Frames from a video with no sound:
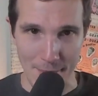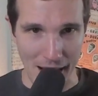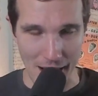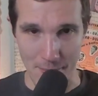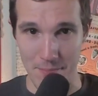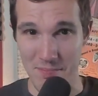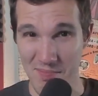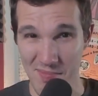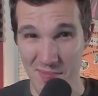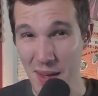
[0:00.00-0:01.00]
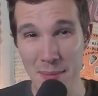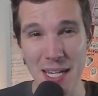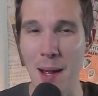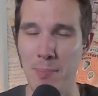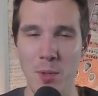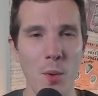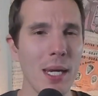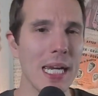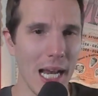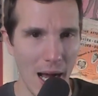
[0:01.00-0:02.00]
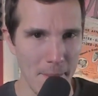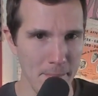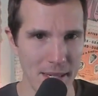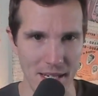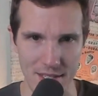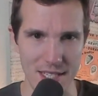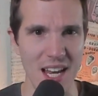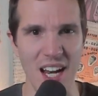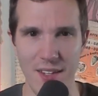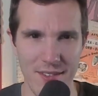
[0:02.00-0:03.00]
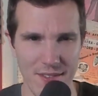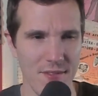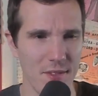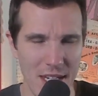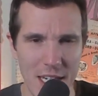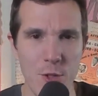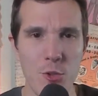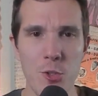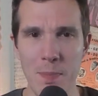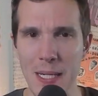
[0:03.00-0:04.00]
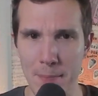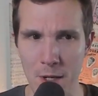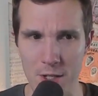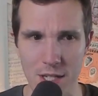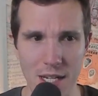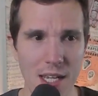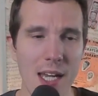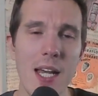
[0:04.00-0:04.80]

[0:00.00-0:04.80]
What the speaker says: kind of maybe not blowing it up because he's not a huge speed person,